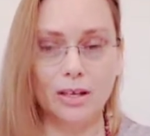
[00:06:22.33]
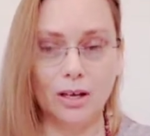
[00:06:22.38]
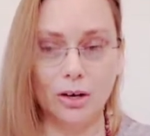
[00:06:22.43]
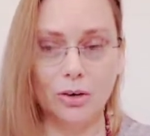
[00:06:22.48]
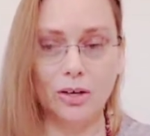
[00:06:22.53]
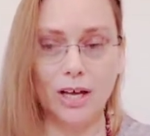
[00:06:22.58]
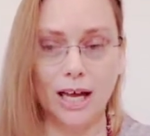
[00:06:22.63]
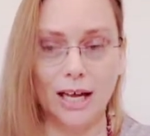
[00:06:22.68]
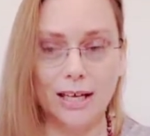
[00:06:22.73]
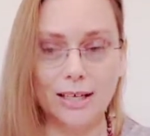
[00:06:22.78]

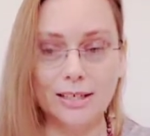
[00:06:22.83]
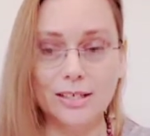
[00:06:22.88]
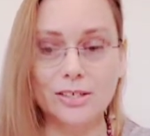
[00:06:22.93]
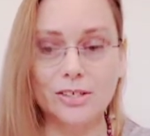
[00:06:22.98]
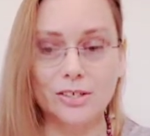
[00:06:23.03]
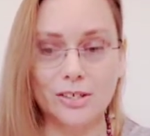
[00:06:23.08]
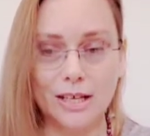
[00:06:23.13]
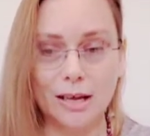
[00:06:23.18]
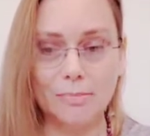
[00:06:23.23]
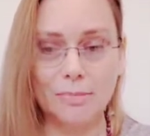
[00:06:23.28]
Okay,
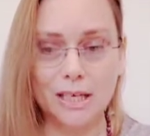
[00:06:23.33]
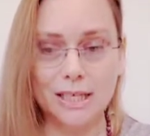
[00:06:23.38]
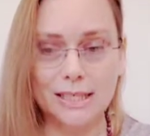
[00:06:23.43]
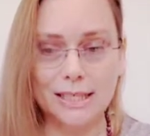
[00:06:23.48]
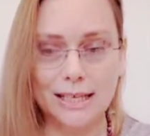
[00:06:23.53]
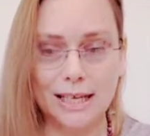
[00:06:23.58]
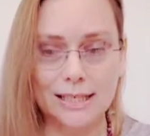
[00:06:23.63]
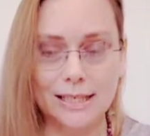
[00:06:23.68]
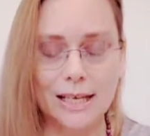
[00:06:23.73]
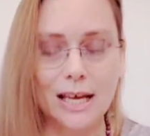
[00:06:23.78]
so does that make
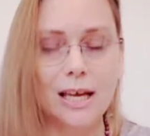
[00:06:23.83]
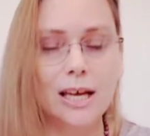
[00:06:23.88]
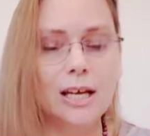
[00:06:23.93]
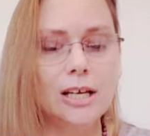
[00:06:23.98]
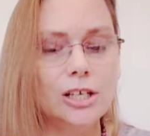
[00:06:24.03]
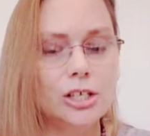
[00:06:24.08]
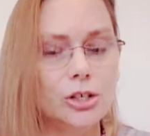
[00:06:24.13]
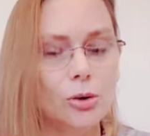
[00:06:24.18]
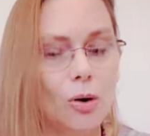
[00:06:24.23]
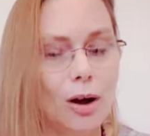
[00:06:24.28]
sense?
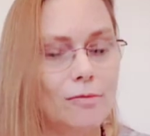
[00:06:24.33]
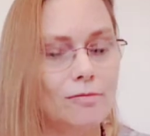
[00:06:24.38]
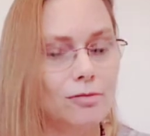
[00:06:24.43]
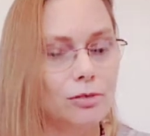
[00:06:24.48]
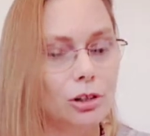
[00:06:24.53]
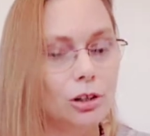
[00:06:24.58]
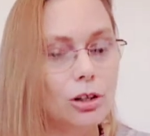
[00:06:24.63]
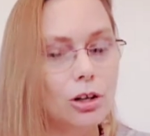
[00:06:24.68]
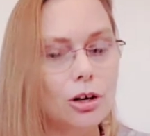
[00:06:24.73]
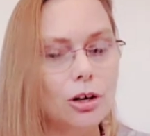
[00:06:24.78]
So I've
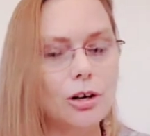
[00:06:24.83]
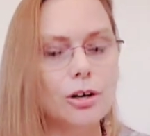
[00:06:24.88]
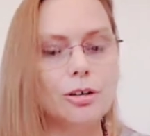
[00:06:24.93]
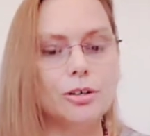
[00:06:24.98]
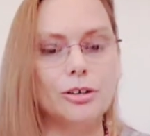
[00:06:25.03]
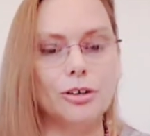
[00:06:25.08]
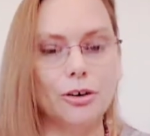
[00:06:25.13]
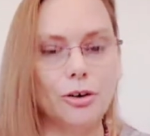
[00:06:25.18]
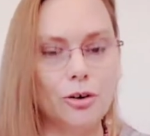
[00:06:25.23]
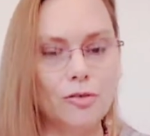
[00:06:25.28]

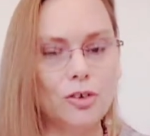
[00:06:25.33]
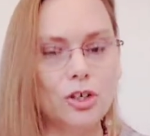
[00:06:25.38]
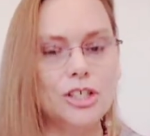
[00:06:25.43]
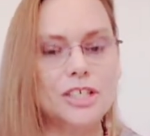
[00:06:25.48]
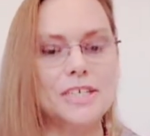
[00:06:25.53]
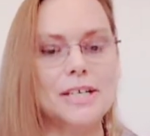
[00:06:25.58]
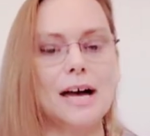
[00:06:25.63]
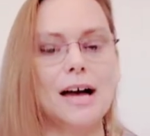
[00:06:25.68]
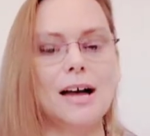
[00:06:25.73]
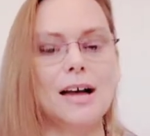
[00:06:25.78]
learned over
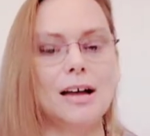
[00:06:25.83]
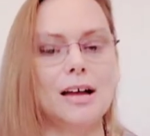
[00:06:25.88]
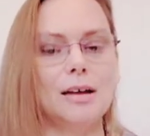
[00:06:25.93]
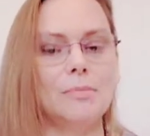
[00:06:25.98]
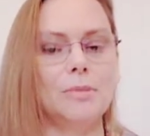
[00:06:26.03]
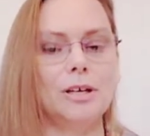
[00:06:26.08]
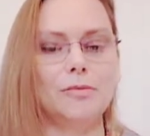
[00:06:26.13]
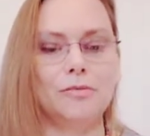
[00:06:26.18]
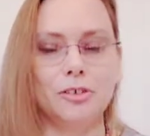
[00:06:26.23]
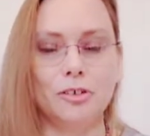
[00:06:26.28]

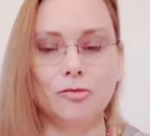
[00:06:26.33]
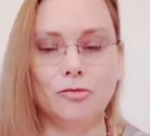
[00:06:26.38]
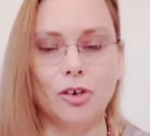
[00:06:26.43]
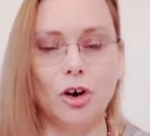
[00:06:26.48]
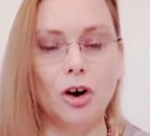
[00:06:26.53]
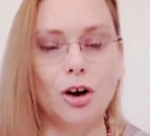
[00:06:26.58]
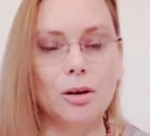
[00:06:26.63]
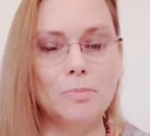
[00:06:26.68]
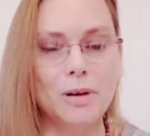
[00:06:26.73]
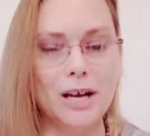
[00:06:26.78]
time, if you've
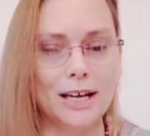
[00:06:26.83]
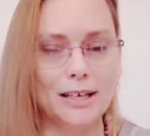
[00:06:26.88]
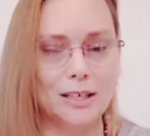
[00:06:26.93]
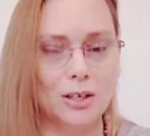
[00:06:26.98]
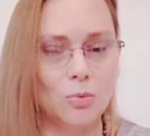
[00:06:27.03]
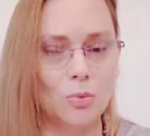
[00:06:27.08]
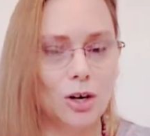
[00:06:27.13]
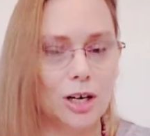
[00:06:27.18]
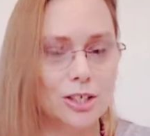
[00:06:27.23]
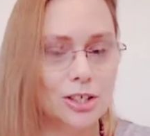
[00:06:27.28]
gone back
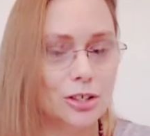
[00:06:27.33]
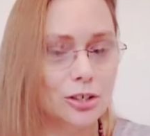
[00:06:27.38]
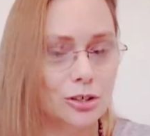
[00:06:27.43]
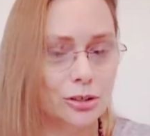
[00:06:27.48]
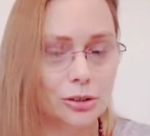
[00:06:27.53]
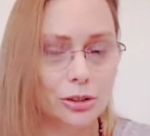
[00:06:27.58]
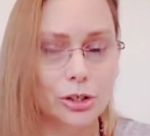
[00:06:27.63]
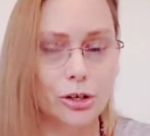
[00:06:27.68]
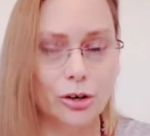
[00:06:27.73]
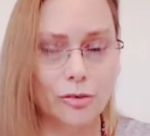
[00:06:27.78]
and watched
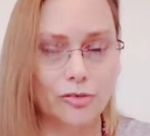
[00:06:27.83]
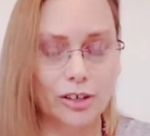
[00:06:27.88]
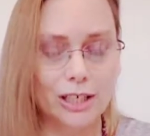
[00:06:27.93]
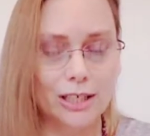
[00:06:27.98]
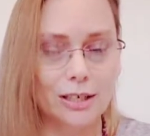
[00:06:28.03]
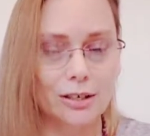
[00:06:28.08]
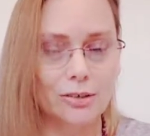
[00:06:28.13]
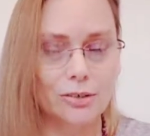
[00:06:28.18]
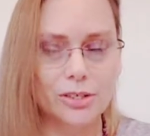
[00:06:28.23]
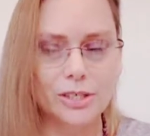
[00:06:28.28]
earlier
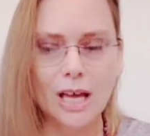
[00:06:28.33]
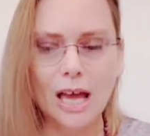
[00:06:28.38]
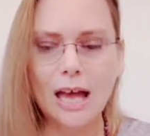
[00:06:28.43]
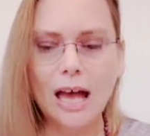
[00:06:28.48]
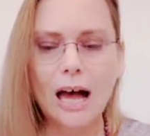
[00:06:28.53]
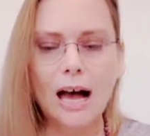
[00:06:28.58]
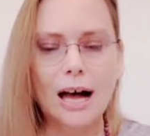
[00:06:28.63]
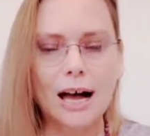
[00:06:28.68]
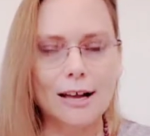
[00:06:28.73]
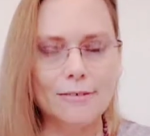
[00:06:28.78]
videos,
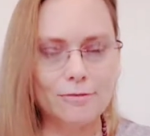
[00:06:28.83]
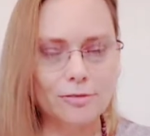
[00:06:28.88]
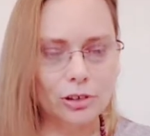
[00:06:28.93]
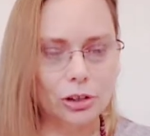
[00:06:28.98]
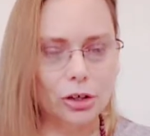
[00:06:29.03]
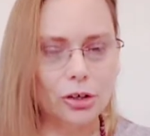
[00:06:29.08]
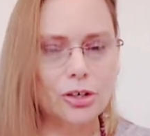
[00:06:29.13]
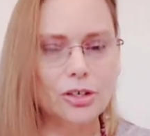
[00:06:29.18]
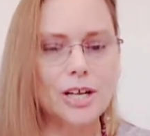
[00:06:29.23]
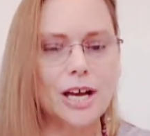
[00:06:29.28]
I've
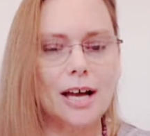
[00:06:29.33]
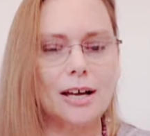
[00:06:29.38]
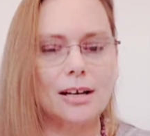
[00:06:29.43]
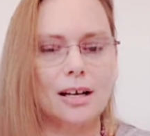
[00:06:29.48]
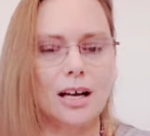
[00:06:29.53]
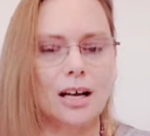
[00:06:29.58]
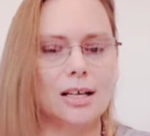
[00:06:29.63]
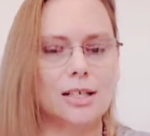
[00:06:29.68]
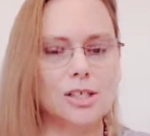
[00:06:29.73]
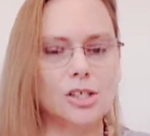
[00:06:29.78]
learned how to
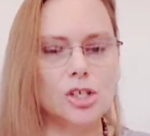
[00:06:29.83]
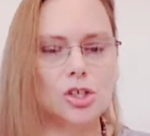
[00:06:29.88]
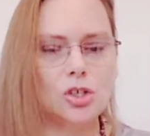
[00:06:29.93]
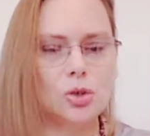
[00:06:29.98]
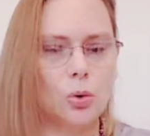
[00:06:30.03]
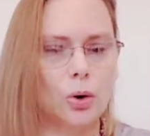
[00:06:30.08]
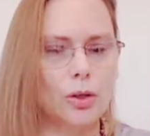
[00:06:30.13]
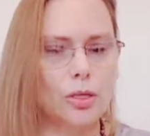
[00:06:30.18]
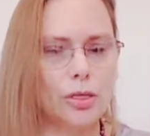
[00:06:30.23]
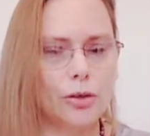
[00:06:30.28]
kind of
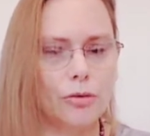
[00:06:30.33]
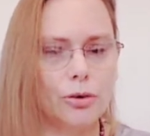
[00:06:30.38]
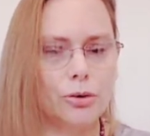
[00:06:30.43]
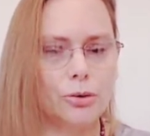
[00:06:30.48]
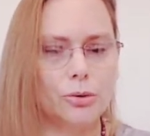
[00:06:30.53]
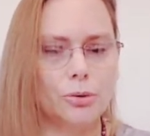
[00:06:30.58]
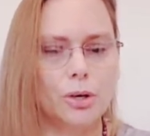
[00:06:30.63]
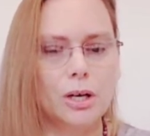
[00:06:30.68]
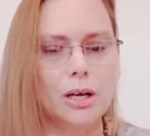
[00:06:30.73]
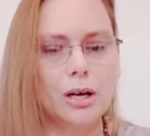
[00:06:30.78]
sort
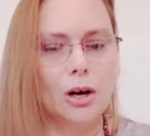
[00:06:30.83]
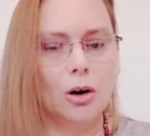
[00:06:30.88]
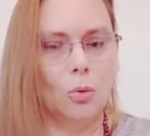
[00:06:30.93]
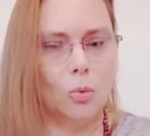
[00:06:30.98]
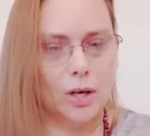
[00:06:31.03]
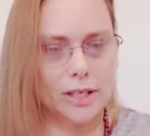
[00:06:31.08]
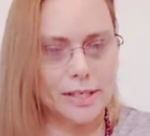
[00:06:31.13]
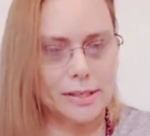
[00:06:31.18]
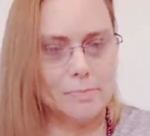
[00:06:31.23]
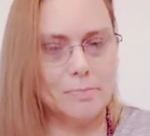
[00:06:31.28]
through
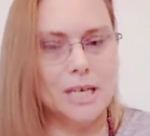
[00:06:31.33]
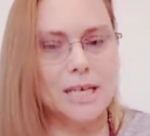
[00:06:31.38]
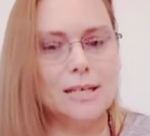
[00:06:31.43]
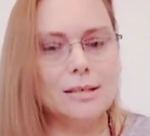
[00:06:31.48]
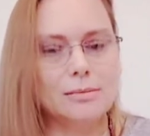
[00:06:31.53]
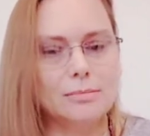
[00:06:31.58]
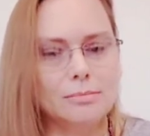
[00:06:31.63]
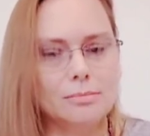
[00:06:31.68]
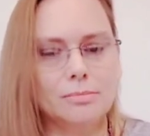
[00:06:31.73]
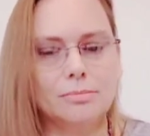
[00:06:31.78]
what's
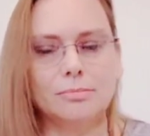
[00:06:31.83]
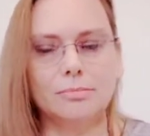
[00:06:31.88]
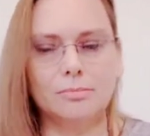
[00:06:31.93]
me,